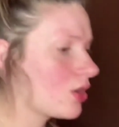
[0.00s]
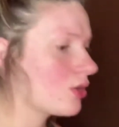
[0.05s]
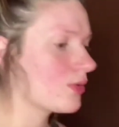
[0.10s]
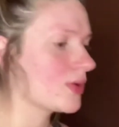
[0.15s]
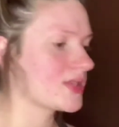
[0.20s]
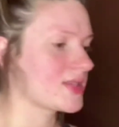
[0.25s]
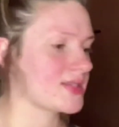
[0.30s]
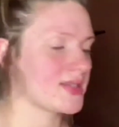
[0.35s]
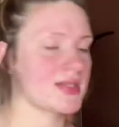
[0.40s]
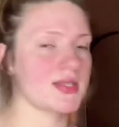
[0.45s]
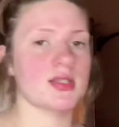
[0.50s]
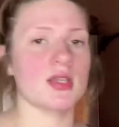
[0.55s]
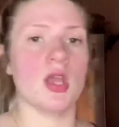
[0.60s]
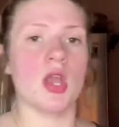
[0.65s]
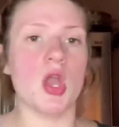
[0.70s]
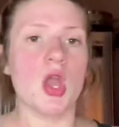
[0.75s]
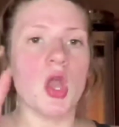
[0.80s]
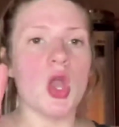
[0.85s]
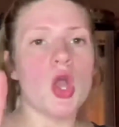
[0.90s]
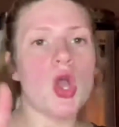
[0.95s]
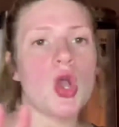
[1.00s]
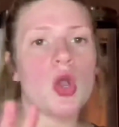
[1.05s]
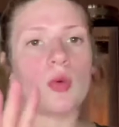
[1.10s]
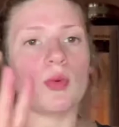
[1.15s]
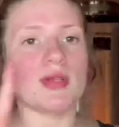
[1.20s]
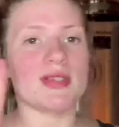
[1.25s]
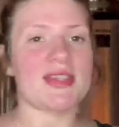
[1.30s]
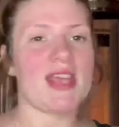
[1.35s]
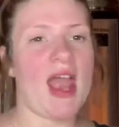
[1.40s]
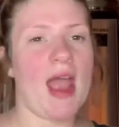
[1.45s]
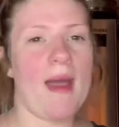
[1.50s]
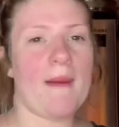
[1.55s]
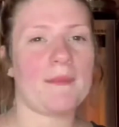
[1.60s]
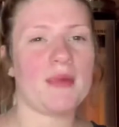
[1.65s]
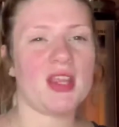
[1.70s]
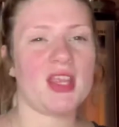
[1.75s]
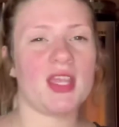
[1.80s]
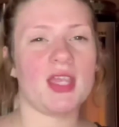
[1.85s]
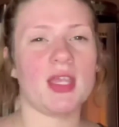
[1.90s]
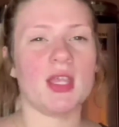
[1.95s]
what's what's
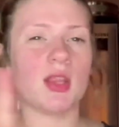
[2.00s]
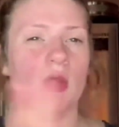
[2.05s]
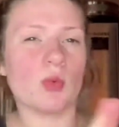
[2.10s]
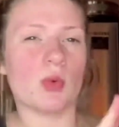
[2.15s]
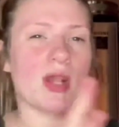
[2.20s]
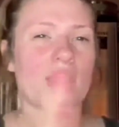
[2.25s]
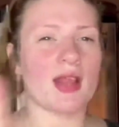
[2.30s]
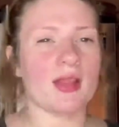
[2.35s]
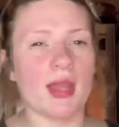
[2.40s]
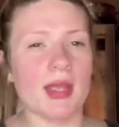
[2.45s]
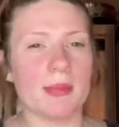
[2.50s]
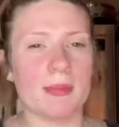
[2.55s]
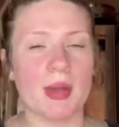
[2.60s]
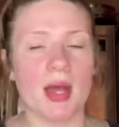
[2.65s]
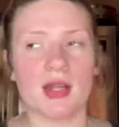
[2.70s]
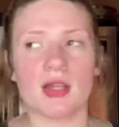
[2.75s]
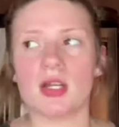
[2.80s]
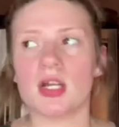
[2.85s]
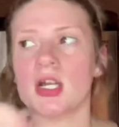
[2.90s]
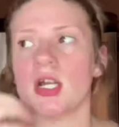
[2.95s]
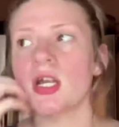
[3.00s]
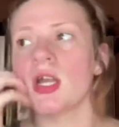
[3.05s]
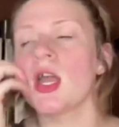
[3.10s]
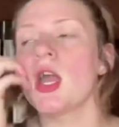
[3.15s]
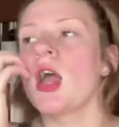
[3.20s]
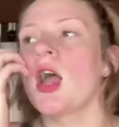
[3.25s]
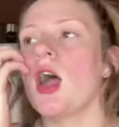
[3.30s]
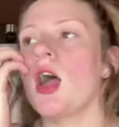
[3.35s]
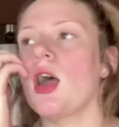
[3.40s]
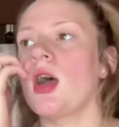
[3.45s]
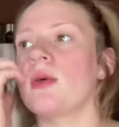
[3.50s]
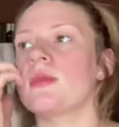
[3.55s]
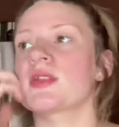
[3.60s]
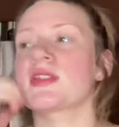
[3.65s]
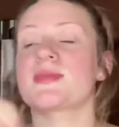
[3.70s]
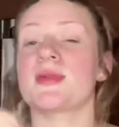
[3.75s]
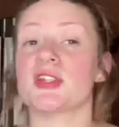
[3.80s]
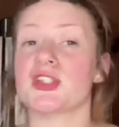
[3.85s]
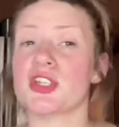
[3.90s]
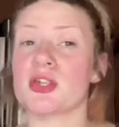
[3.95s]
happening, what I like better,
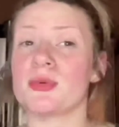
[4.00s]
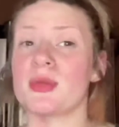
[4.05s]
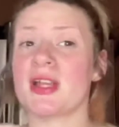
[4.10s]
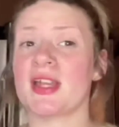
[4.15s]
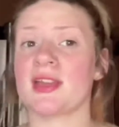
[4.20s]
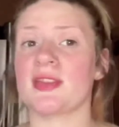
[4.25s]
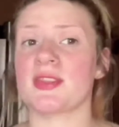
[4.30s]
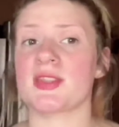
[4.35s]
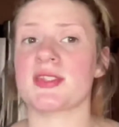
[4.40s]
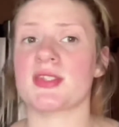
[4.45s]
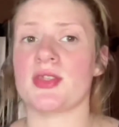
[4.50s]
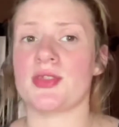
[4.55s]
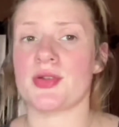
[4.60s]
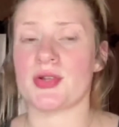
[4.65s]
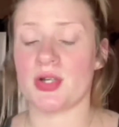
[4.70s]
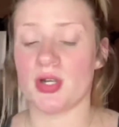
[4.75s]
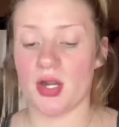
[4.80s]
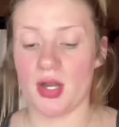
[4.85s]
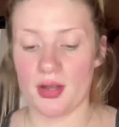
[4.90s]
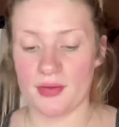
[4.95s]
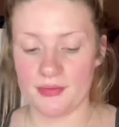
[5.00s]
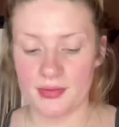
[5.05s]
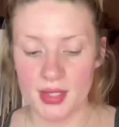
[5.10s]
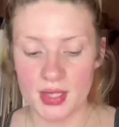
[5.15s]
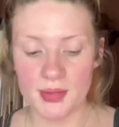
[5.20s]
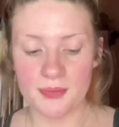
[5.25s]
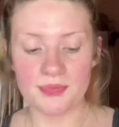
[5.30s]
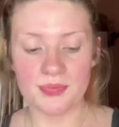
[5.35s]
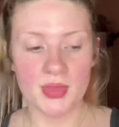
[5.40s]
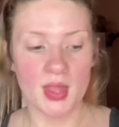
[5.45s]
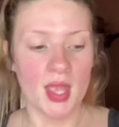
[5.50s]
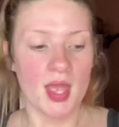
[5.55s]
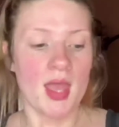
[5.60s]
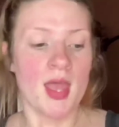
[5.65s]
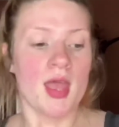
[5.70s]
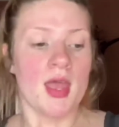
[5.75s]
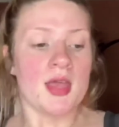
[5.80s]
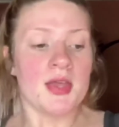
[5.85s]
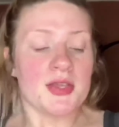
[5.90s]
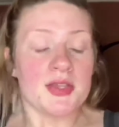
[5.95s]
especially when I get this other coffee.
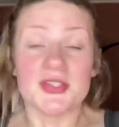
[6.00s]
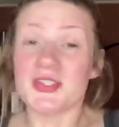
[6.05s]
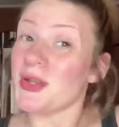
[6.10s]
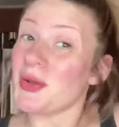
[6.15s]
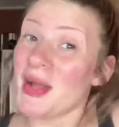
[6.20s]
So